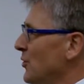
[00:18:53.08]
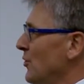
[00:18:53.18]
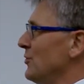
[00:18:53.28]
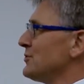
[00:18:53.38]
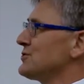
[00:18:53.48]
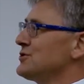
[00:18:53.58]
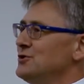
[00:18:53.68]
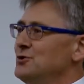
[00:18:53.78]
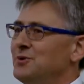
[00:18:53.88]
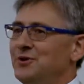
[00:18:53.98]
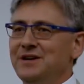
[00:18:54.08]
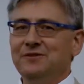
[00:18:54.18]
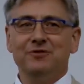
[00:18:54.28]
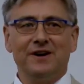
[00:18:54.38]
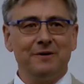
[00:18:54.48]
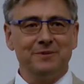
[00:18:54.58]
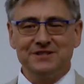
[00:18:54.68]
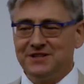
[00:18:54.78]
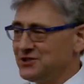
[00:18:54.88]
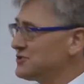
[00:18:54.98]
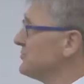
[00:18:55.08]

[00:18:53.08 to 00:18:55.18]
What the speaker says: caused to marine environments is